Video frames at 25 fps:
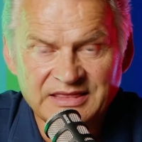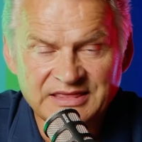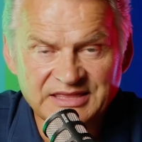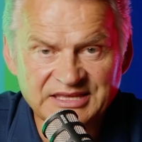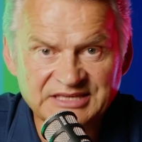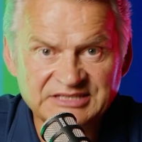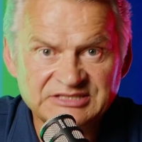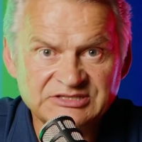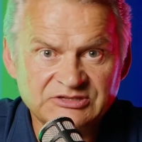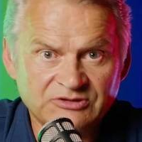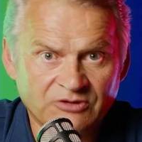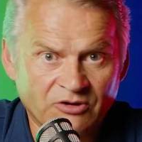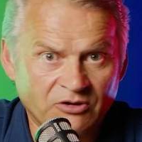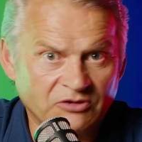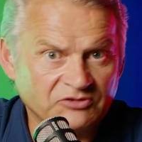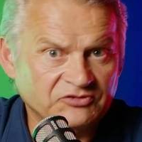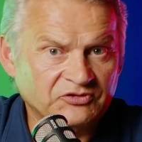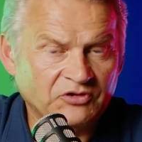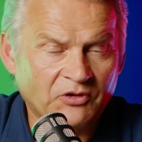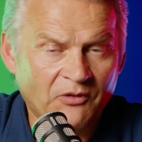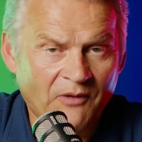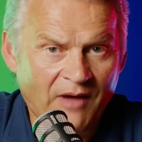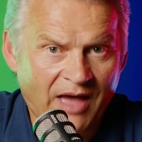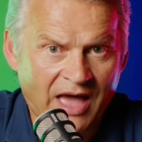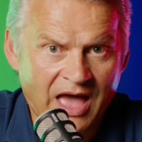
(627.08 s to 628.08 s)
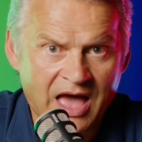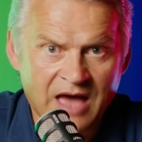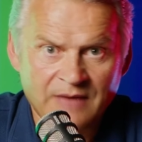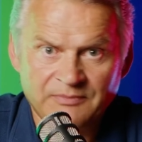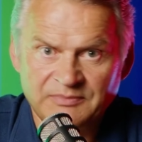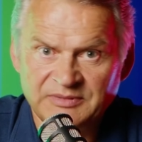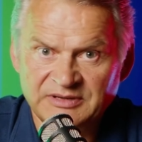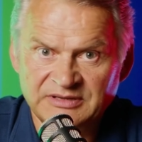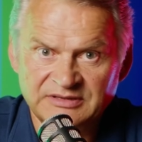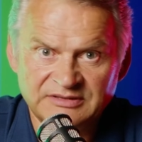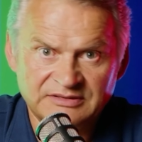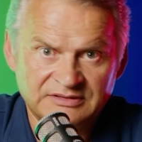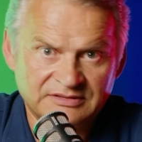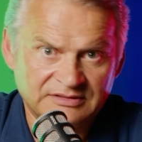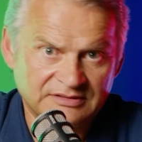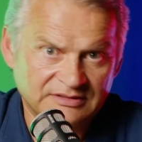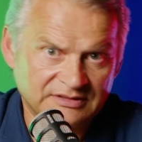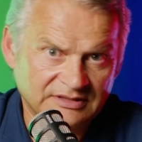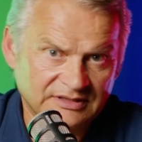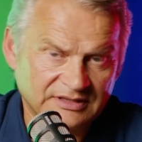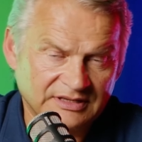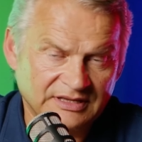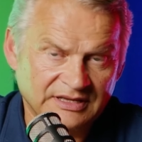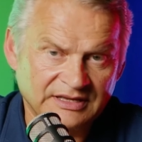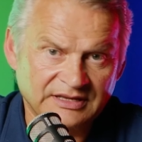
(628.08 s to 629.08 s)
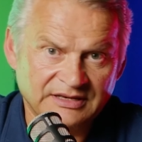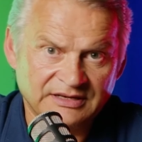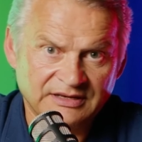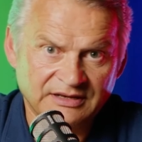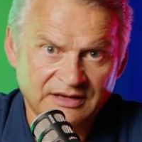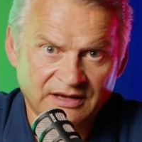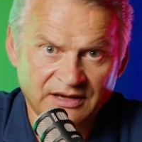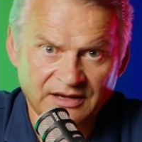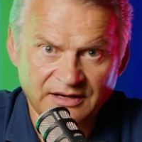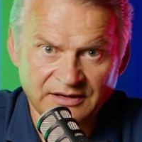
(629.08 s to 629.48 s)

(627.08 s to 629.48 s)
This also happened in